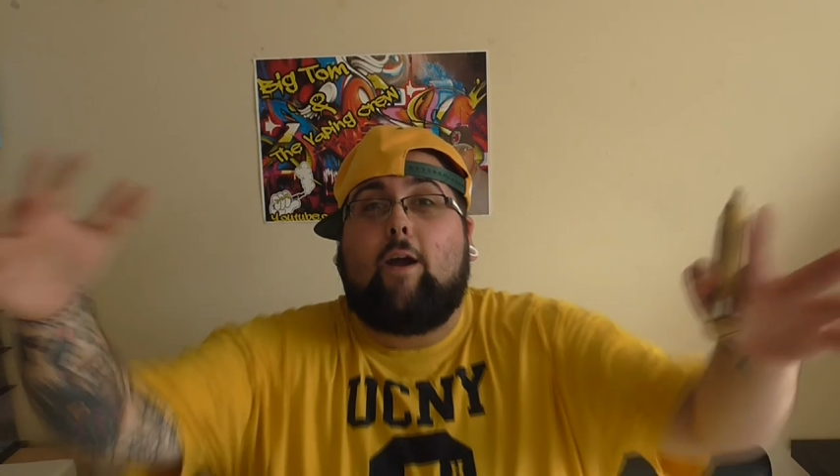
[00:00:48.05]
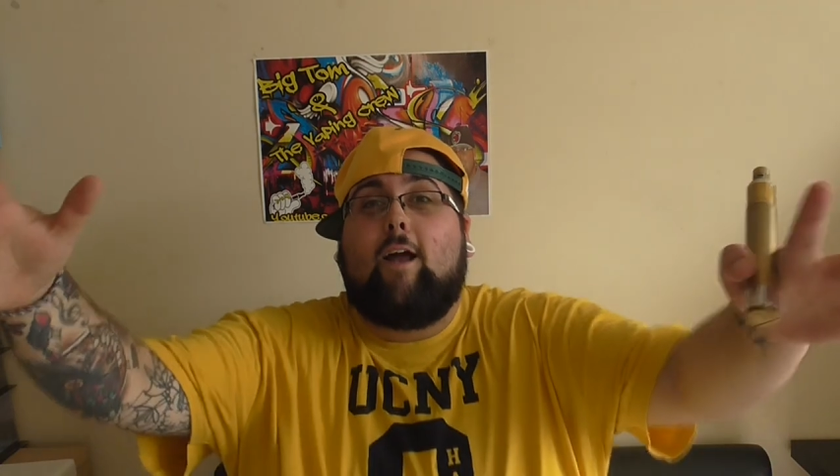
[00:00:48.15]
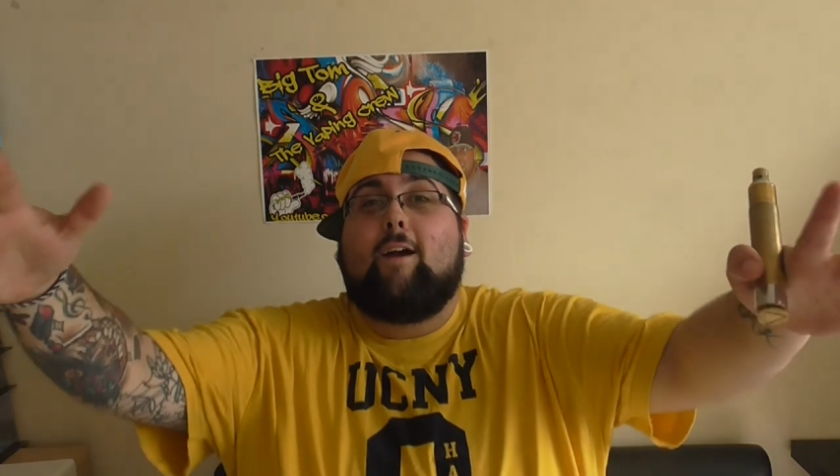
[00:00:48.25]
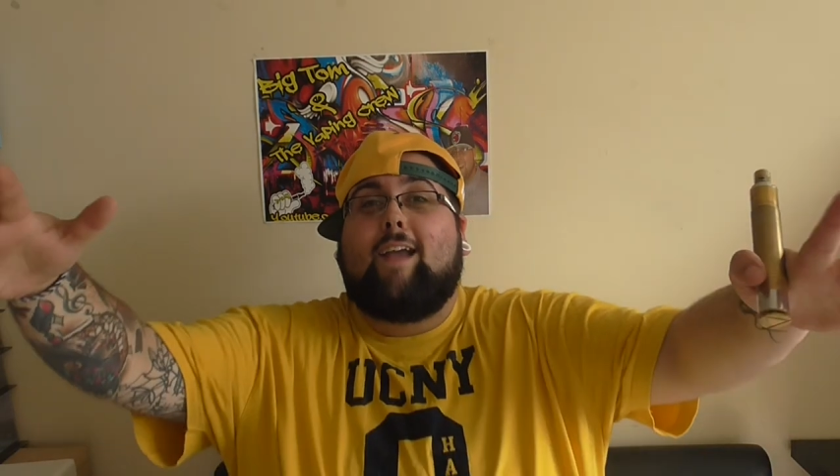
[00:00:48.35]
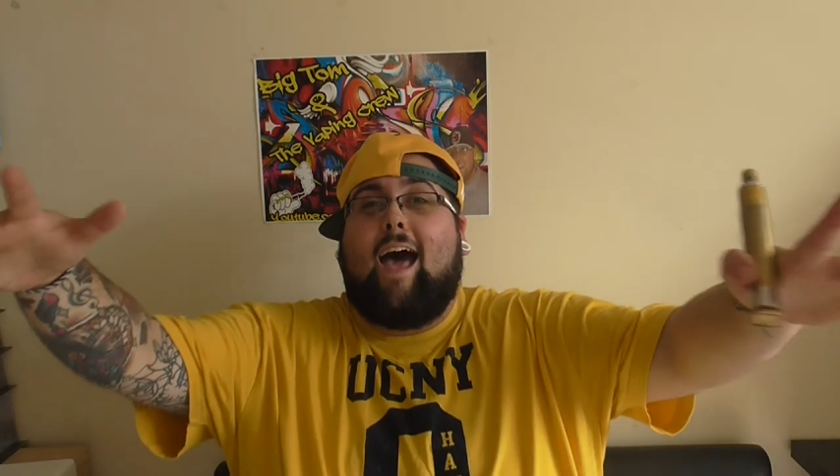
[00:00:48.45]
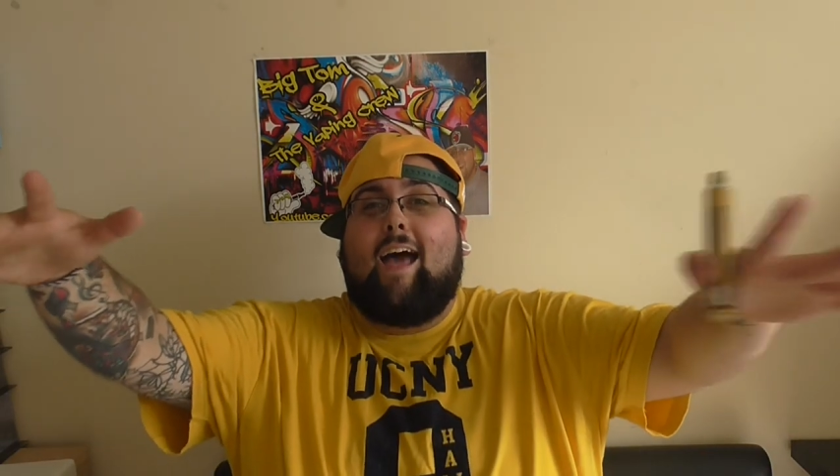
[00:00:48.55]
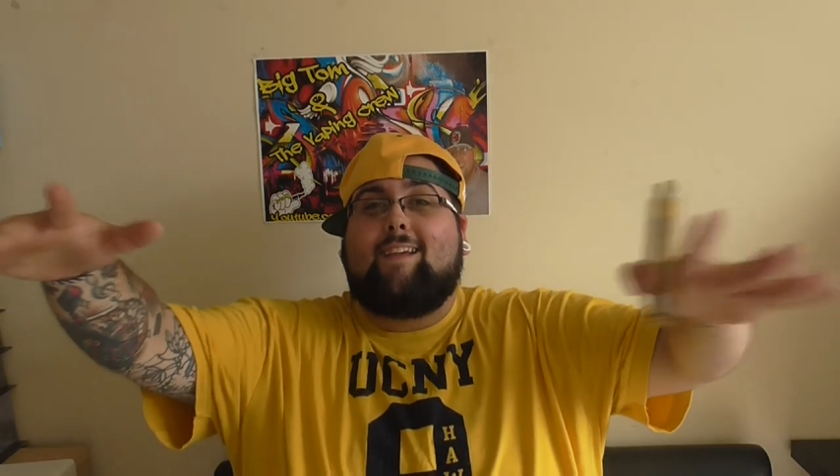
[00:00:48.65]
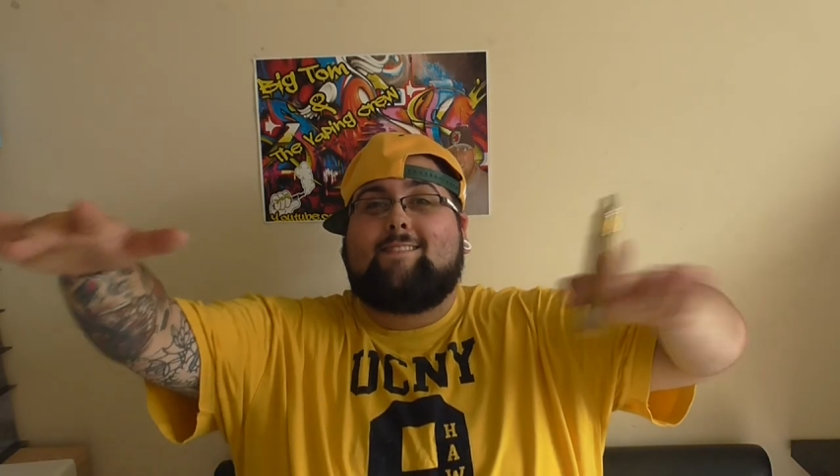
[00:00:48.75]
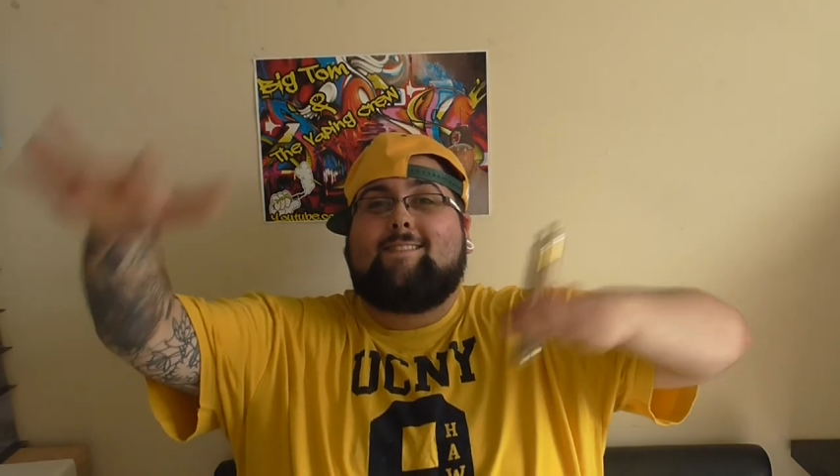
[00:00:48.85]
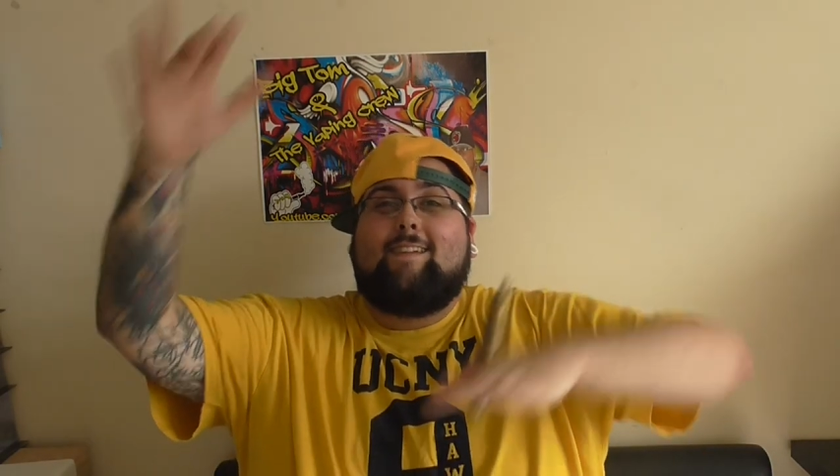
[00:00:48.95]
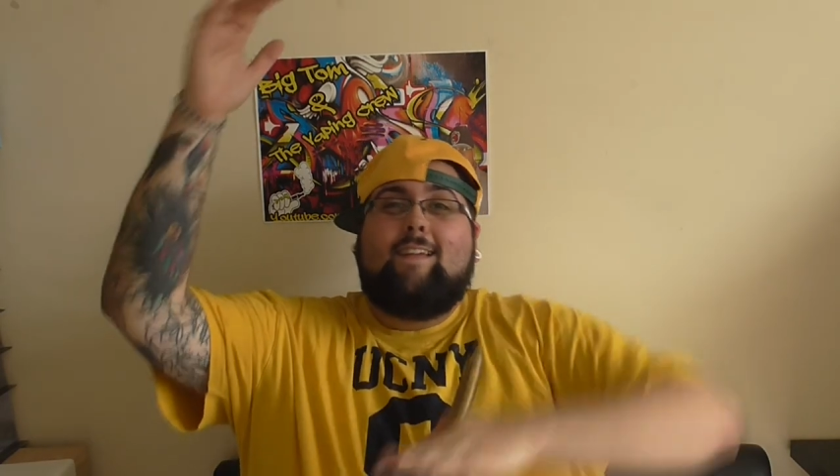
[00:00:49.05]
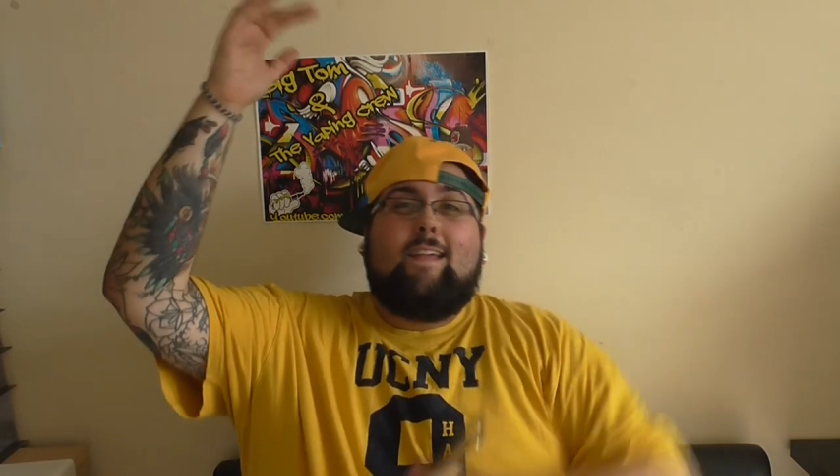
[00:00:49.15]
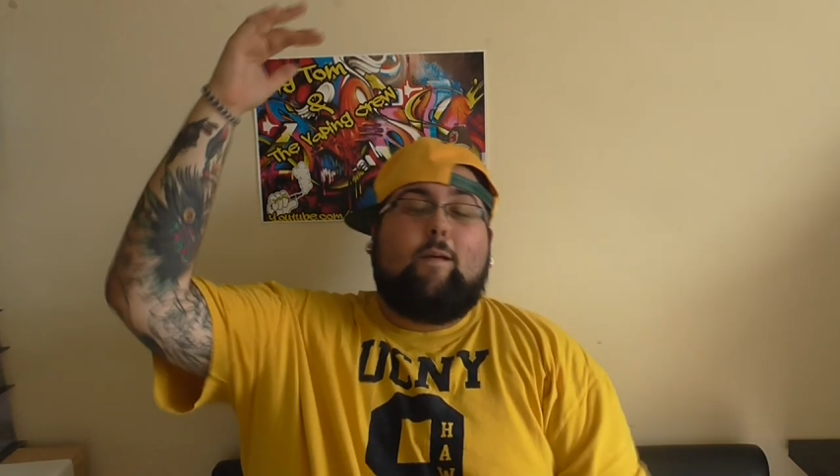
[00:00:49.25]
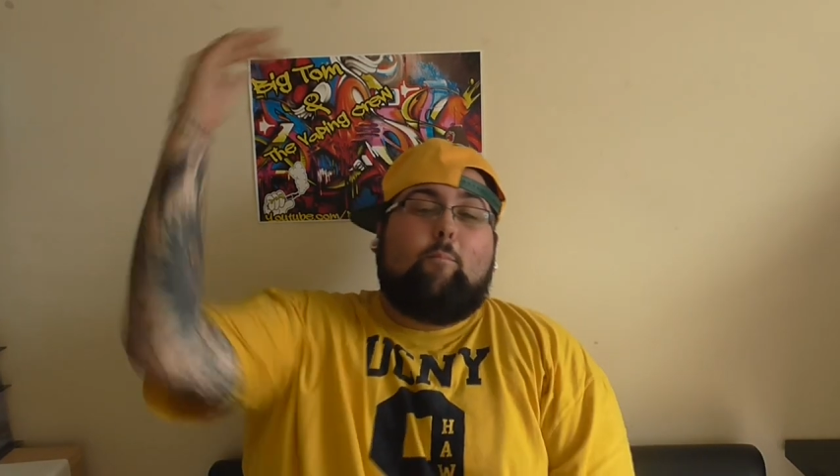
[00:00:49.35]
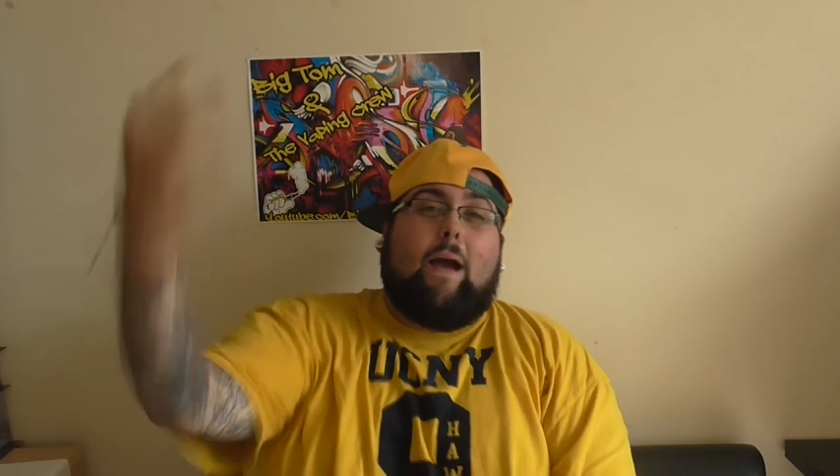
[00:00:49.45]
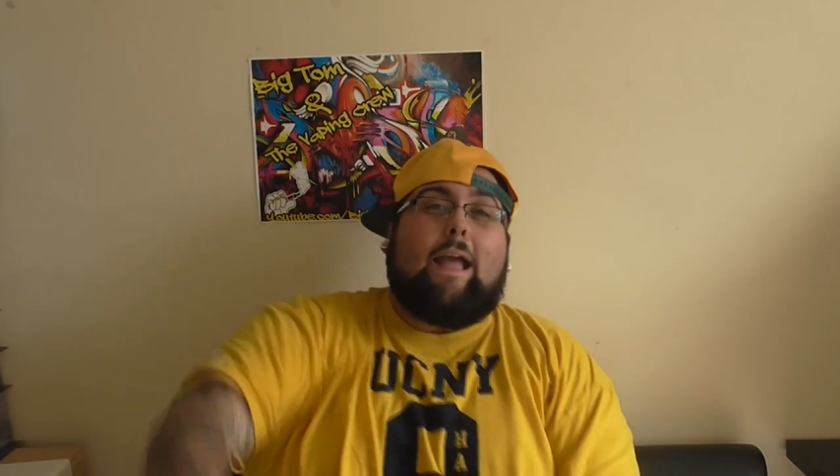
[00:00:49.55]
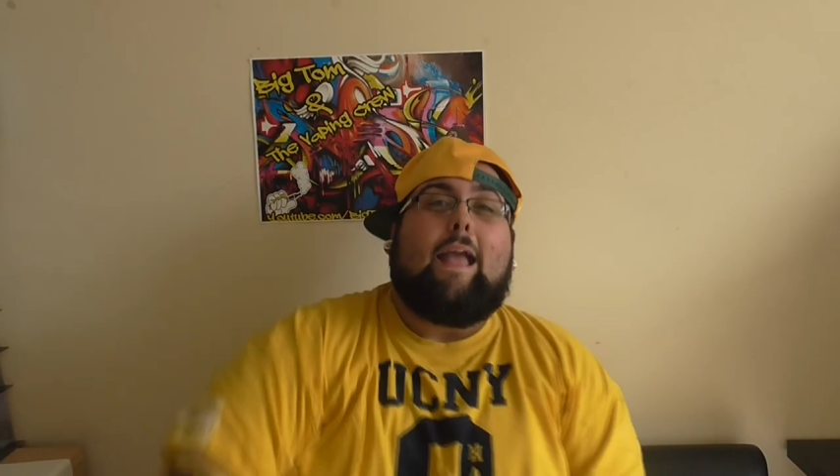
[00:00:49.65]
going on guys? Back